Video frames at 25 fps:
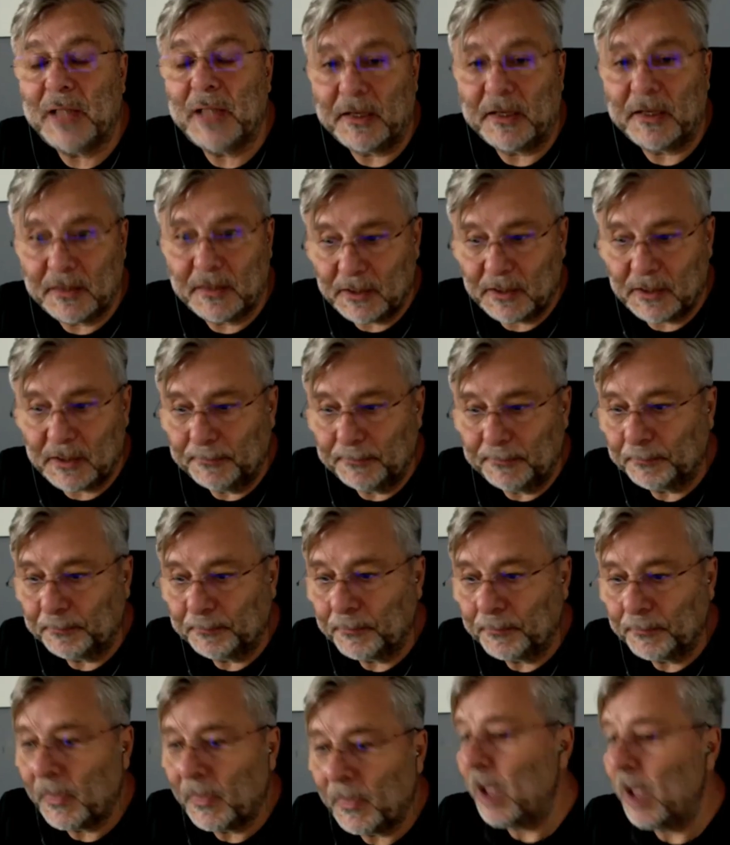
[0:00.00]
tasks.
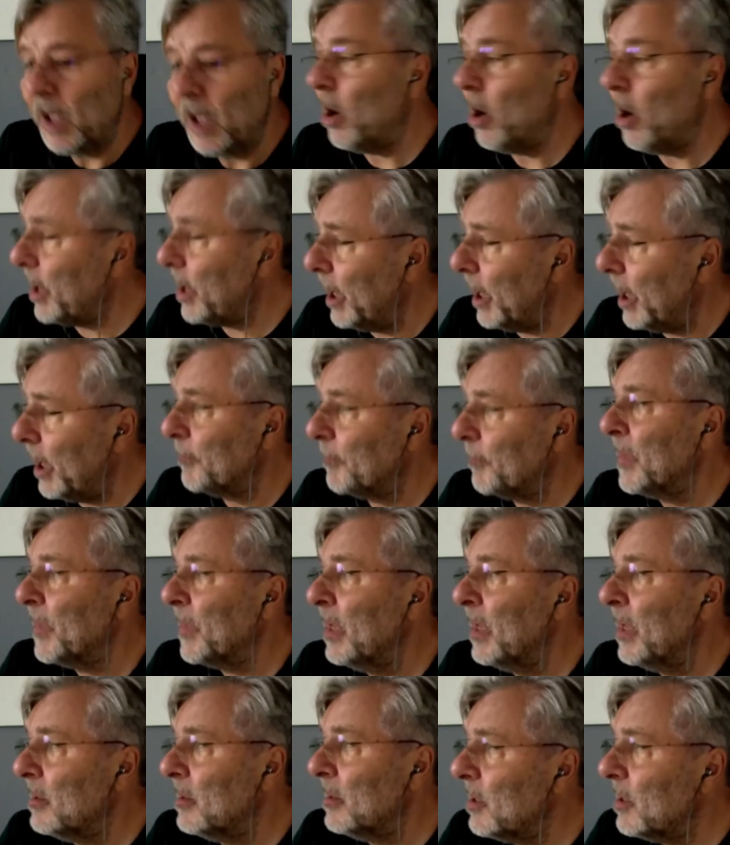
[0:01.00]
Okay,
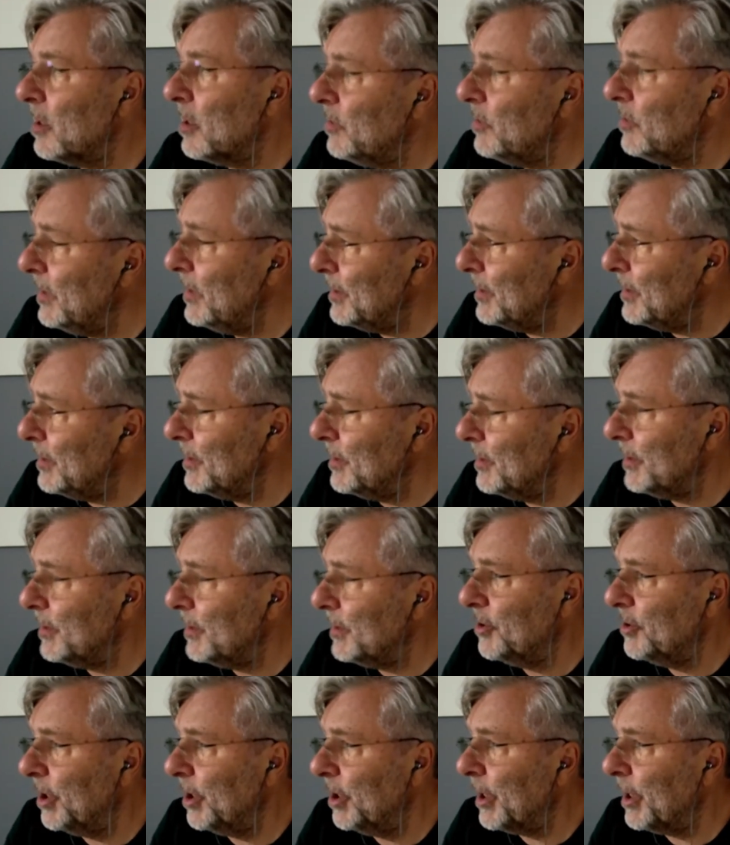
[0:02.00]
so this is
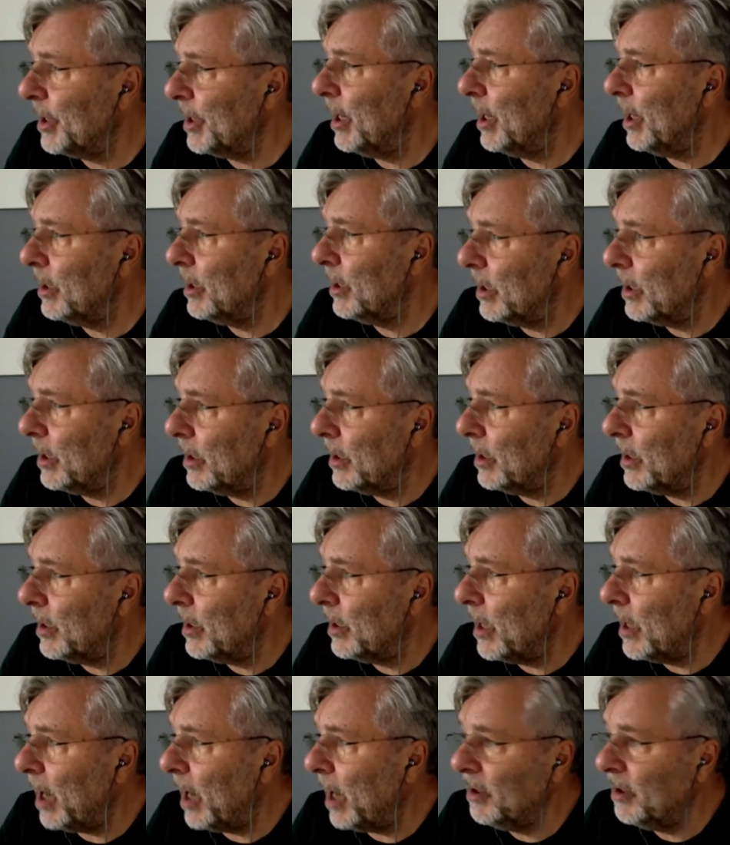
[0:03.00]
a general
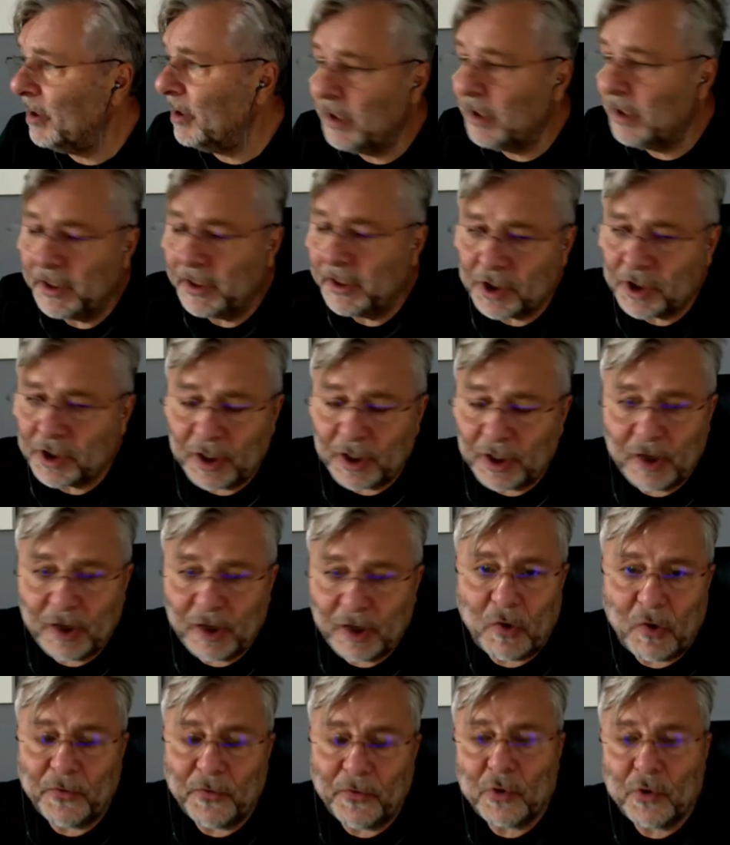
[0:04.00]

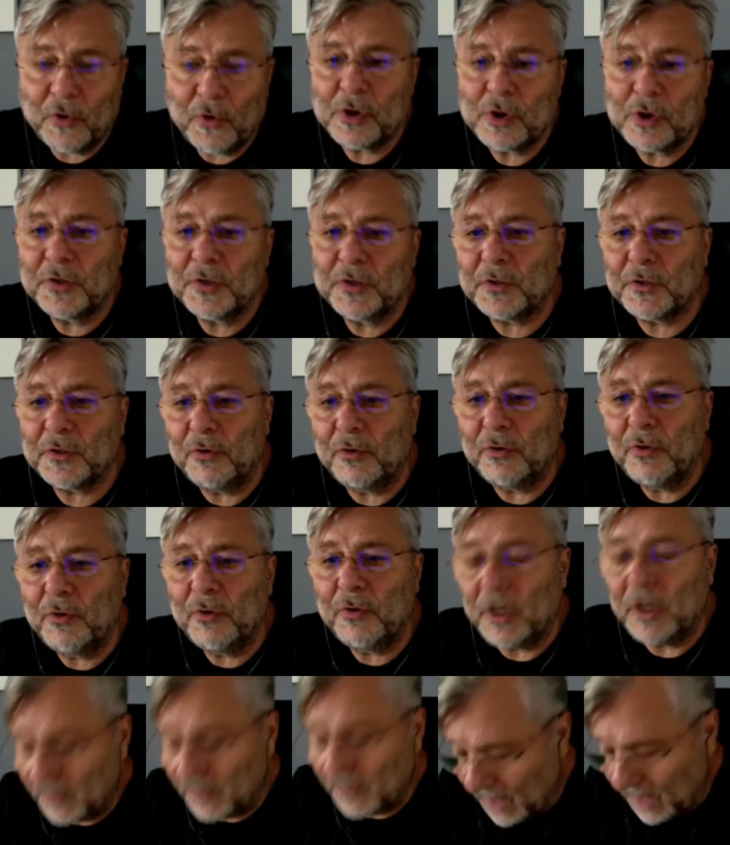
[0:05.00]
architecture. Of course,
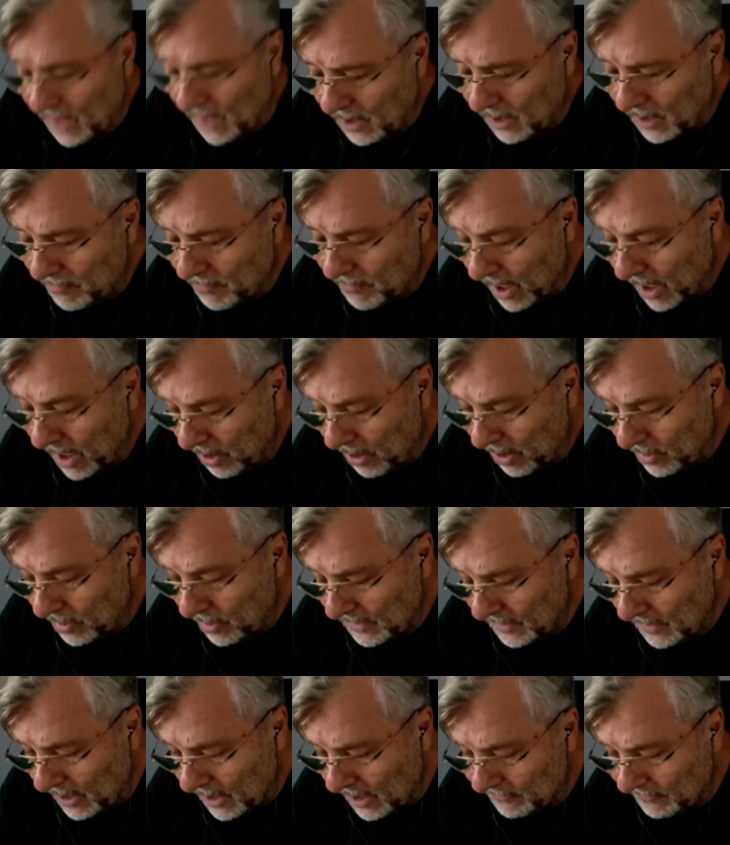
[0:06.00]
you can study by
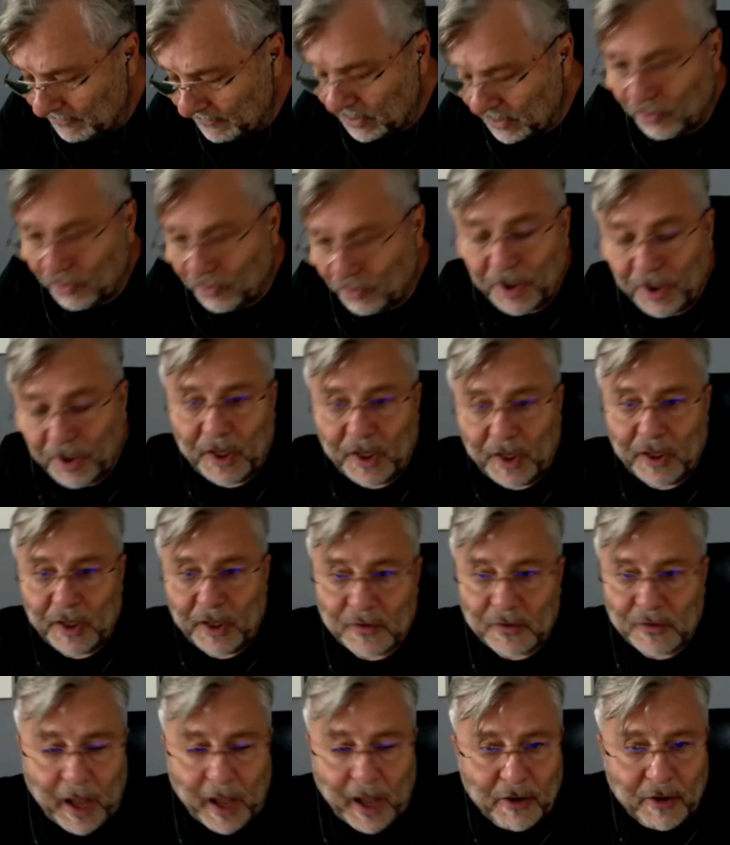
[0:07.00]
yourselves, looking
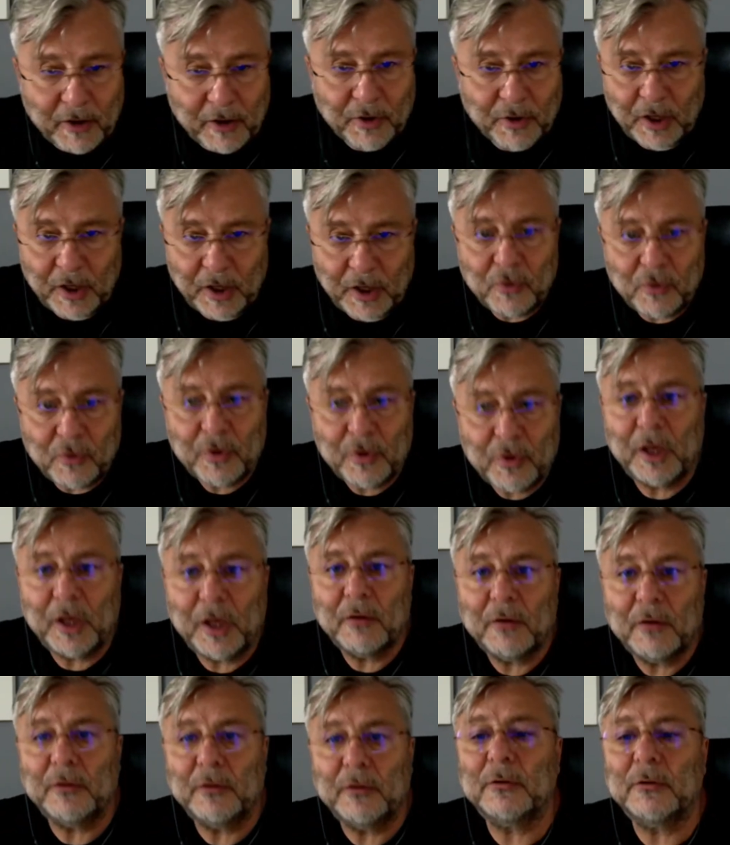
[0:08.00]
at IoT,
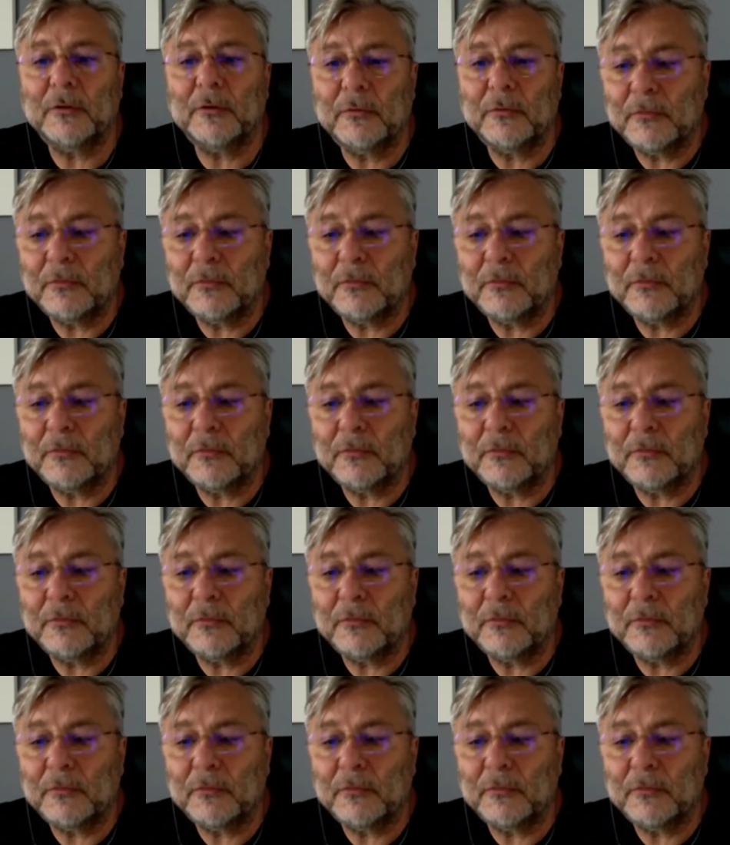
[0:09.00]
looking